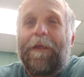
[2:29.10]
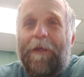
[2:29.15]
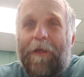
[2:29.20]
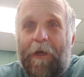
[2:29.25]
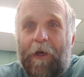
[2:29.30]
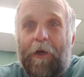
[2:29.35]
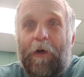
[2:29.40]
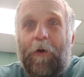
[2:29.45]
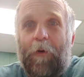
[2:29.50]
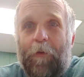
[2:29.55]

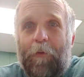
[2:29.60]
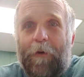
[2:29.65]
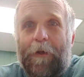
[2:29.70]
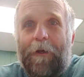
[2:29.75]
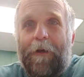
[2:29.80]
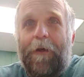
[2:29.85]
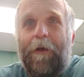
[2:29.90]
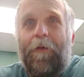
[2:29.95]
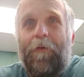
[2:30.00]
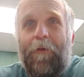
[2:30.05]
killed
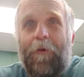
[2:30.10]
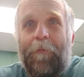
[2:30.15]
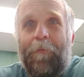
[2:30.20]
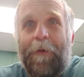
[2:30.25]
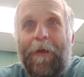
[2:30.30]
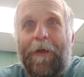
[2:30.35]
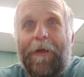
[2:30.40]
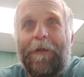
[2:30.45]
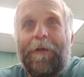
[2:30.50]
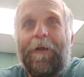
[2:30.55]
the
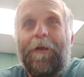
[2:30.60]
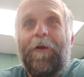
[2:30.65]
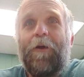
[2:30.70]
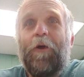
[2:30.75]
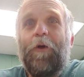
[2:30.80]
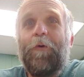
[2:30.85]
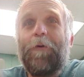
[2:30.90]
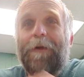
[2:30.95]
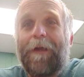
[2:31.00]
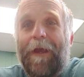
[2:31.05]
men
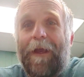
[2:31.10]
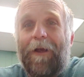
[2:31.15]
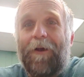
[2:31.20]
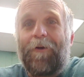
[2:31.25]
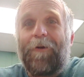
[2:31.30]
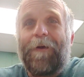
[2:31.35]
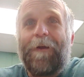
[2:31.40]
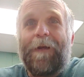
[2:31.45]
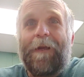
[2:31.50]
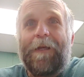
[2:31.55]
who
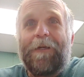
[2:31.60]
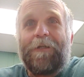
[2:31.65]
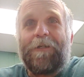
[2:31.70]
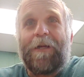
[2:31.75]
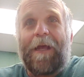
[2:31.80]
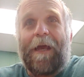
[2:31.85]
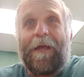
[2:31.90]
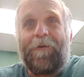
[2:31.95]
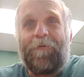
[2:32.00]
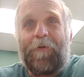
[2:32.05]
carried
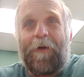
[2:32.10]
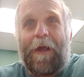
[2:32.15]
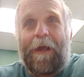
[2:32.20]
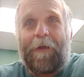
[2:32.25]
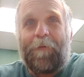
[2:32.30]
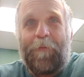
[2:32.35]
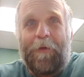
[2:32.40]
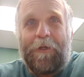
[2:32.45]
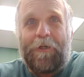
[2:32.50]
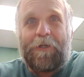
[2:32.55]

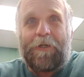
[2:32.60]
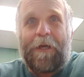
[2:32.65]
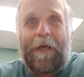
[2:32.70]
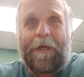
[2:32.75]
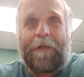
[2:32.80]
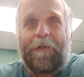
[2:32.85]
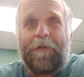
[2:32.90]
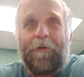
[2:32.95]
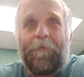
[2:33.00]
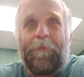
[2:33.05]
Shadrach,
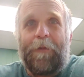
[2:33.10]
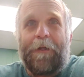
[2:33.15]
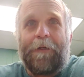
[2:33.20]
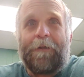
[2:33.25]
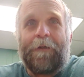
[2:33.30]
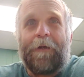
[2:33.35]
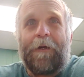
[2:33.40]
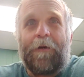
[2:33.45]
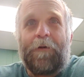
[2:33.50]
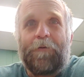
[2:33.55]
Meshach, and
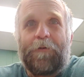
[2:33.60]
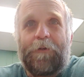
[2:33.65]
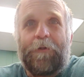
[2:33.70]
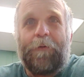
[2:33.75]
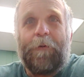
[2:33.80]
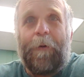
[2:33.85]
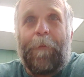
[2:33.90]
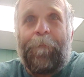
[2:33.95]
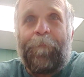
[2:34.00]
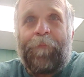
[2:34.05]
Abednego
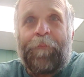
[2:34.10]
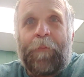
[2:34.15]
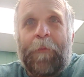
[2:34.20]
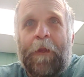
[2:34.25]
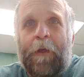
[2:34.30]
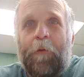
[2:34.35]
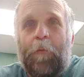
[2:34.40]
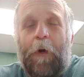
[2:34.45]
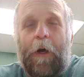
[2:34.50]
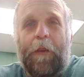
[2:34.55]
to it,
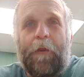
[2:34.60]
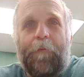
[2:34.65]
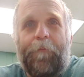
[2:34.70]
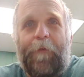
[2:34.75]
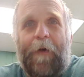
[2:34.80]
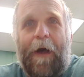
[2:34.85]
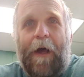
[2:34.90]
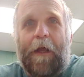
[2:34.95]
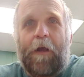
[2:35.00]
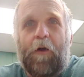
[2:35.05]
while the
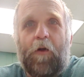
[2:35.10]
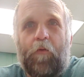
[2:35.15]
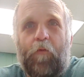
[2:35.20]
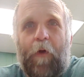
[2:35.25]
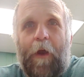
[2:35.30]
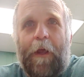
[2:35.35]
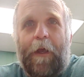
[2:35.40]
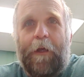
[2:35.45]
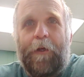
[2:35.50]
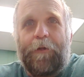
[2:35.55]
fire
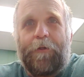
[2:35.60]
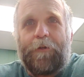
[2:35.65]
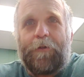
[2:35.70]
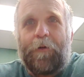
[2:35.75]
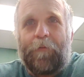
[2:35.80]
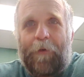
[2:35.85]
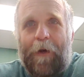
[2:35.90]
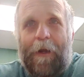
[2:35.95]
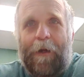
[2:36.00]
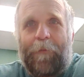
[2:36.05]
raged
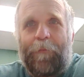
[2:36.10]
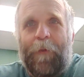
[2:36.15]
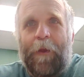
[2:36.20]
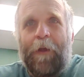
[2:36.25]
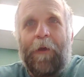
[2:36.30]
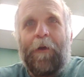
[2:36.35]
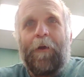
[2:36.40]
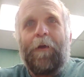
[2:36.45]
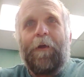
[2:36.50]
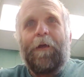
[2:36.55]
around.
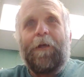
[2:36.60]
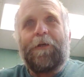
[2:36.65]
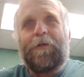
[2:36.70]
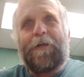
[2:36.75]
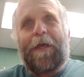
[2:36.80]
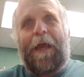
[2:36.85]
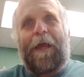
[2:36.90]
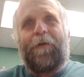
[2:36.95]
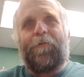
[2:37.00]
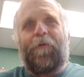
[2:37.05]

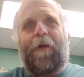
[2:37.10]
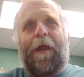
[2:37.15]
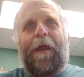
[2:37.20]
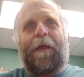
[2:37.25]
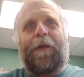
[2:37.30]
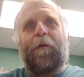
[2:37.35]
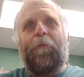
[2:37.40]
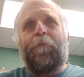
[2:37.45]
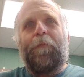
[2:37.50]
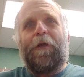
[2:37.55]

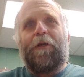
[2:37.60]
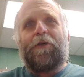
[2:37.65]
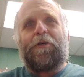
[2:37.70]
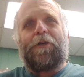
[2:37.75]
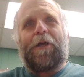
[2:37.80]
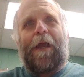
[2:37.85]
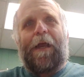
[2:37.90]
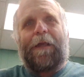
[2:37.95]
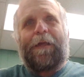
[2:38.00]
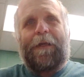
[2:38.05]
Shadrach,
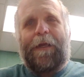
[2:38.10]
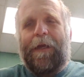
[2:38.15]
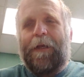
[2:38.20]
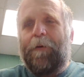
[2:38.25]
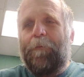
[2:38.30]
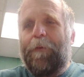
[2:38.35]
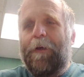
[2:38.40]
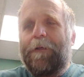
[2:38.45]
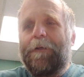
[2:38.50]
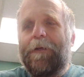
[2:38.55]
Meshach,
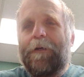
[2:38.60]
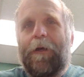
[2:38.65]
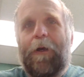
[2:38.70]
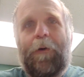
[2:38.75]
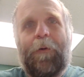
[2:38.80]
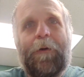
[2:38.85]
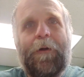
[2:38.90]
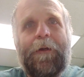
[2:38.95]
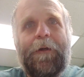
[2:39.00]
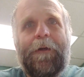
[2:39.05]
and
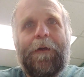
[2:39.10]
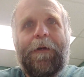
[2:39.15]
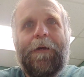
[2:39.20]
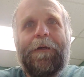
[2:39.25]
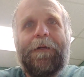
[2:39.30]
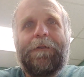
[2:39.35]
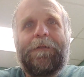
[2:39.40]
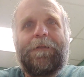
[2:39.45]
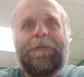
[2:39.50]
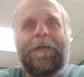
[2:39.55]
Abednego.
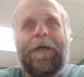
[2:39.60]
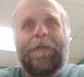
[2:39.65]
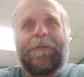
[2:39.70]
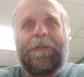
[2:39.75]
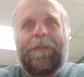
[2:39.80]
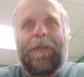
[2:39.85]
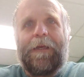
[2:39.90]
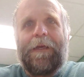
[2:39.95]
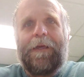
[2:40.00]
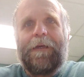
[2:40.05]

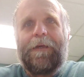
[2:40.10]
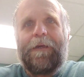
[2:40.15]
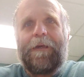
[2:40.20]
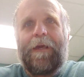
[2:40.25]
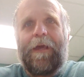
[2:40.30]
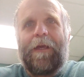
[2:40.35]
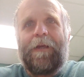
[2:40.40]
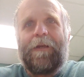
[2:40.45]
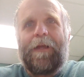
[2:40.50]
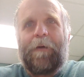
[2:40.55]
Suddenly,
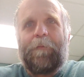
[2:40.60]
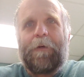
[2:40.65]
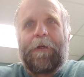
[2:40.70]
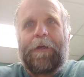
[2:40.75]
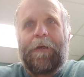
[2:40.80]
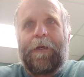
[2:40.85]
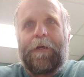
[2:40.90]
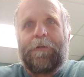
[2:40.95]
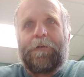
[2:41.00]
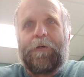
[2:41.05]
King
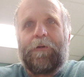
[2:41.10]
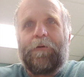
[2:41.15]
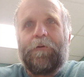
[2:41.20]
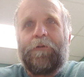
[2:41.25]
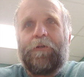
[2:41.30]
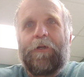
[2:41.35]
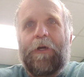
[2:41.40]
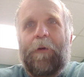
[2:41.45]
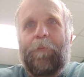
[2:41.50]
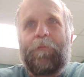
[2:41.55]
Nebuchadnezzar
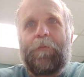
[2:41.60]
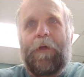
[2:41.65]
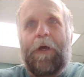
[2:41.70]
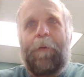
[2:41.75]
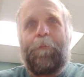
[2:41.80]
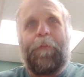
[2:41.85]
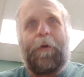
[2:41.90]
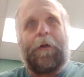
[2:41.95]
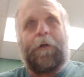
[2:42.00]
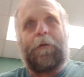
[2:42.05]
jumped
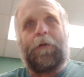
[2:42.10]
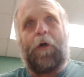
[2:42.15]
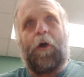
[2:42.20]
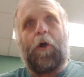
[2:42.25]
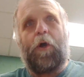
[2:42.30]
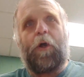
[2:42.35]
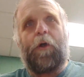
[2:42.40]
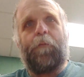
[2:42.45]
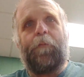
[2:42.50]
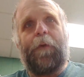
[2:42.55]
up in
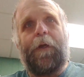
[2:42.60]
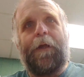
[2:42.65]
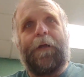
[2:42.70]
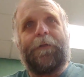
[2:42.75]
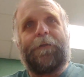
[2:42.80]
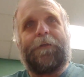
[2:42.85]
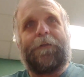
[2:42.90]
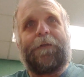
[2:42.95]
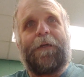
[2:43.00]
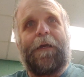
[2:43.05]
alarm
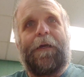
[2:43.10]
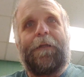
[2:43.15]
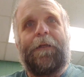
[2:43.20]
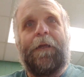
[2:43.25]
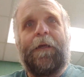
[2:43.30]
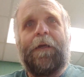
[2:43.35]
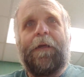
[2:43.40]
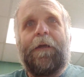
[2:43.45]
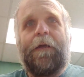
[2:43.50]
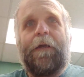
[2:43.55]
and said,